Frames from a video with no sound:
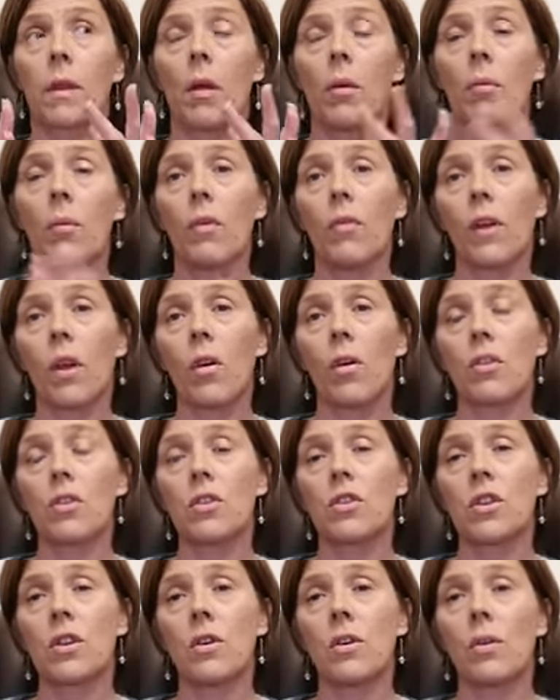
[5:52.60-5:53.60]
Moving on
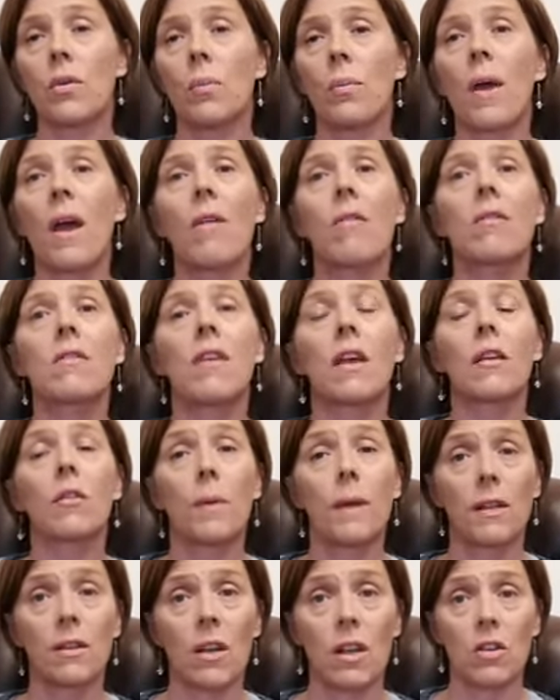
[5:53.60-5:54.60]
to parents'
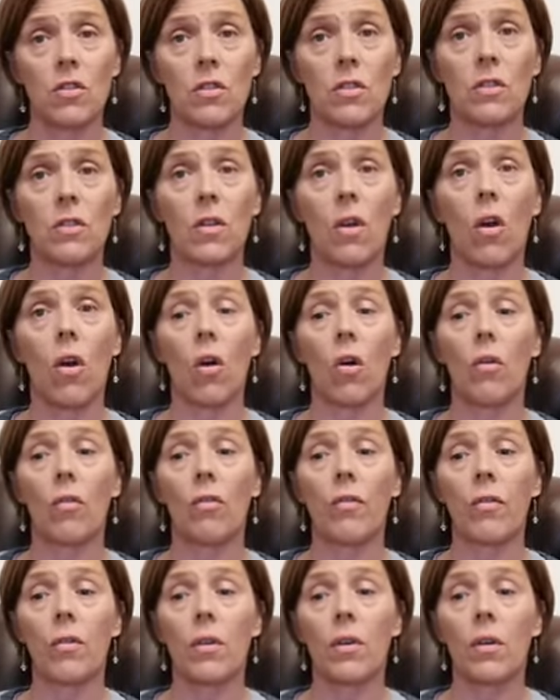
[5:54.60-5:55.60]
expectations
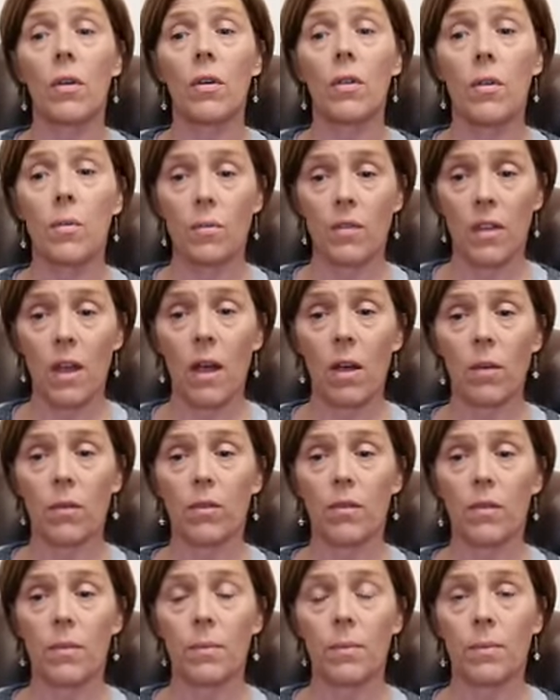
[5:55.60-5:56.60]
of
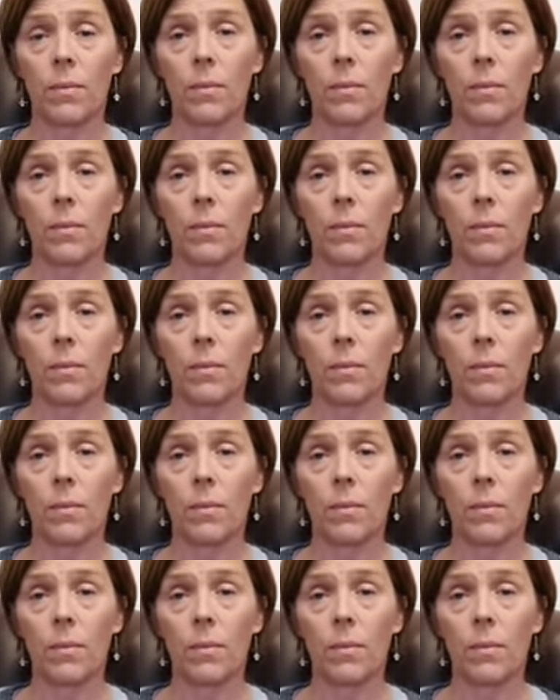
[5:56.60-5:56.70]
themselves.